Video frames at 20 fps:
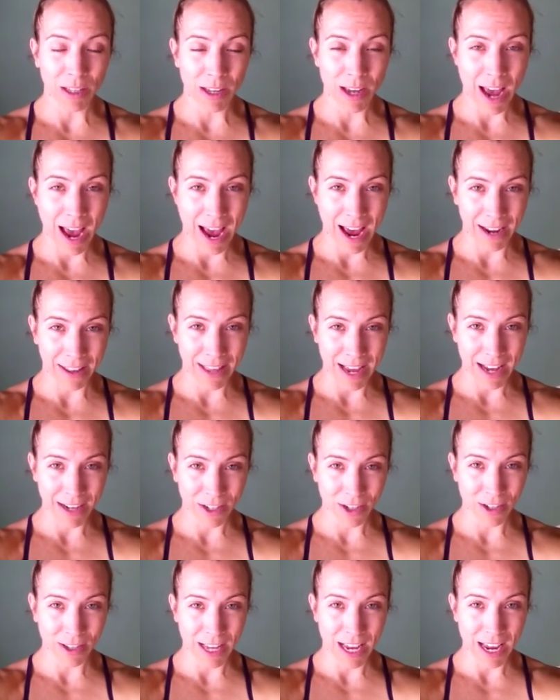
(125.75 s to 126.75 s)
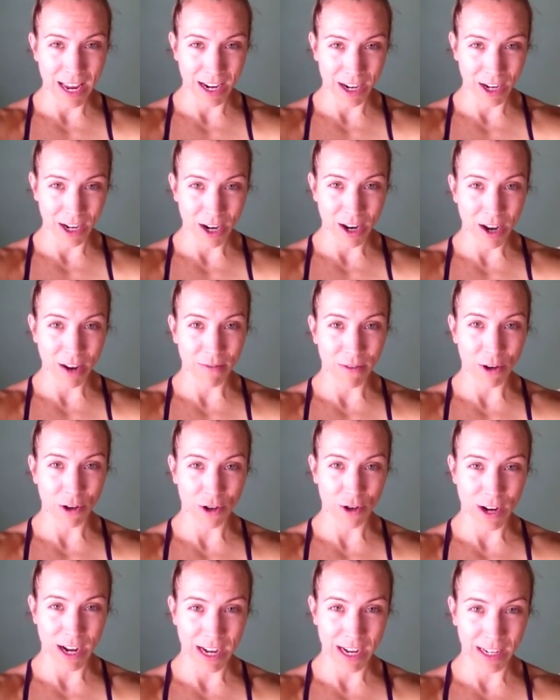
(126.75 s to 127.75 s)
add that to the end of your
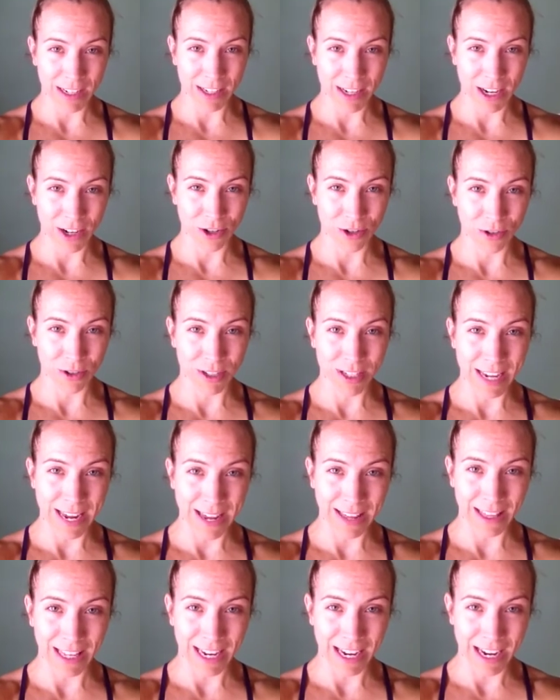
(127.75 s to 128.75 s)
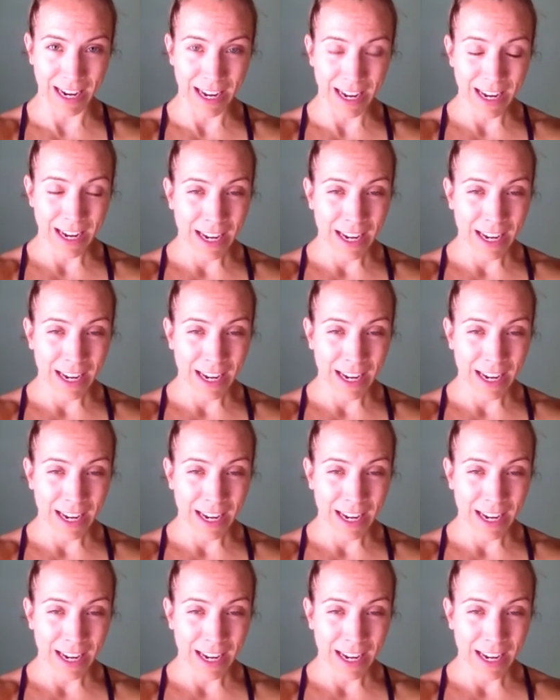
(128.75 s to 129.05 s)
training schedule daily.